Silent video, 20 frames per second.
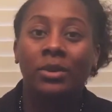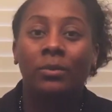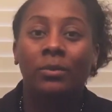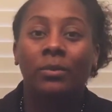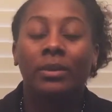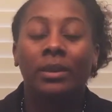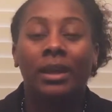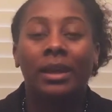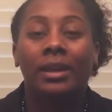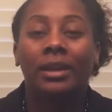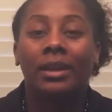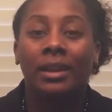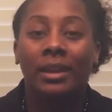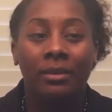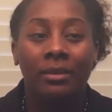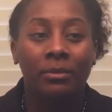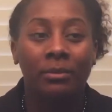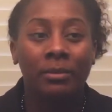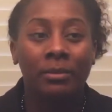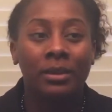
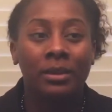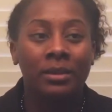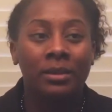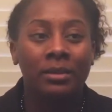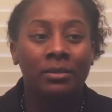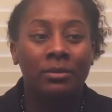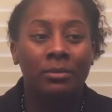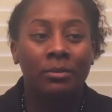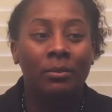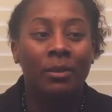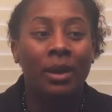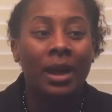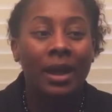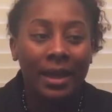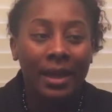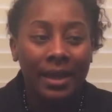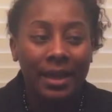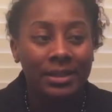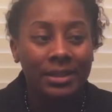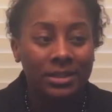Why
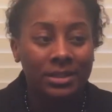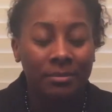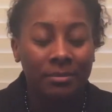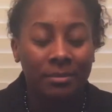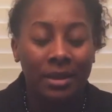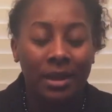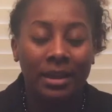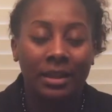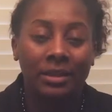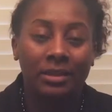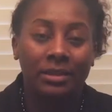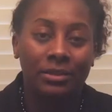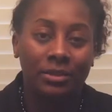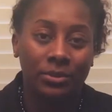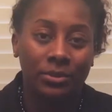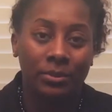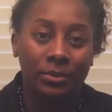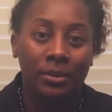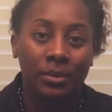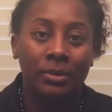ask somebody to
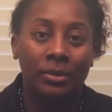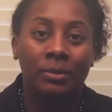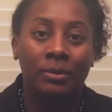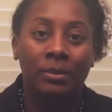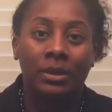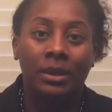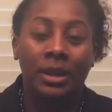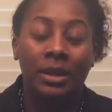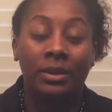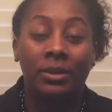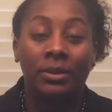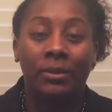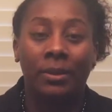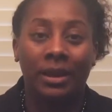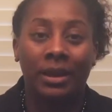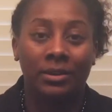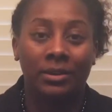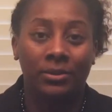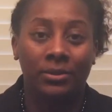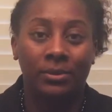do it when I know I
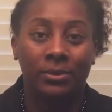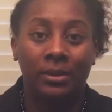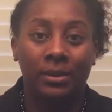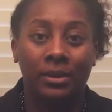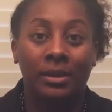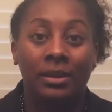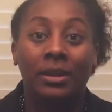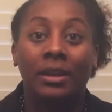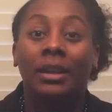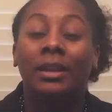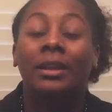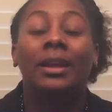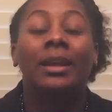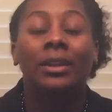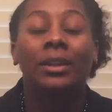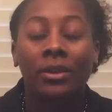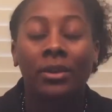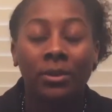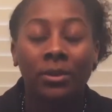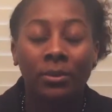can do it? And I
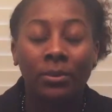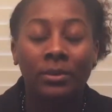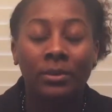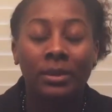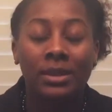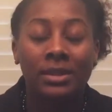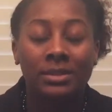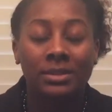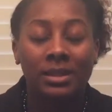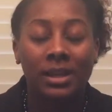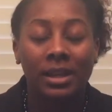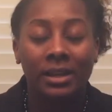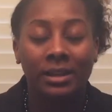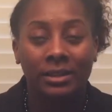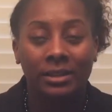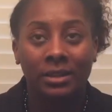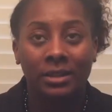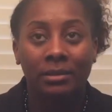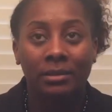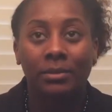know that's not
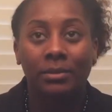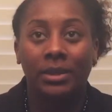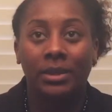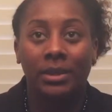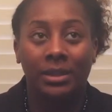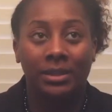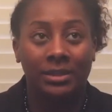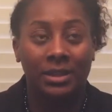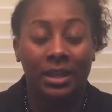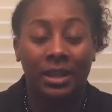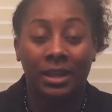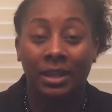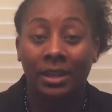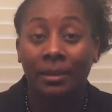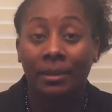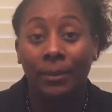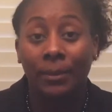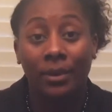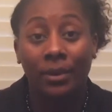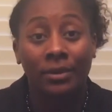good because I can
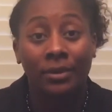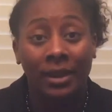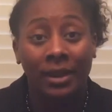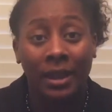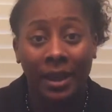get burned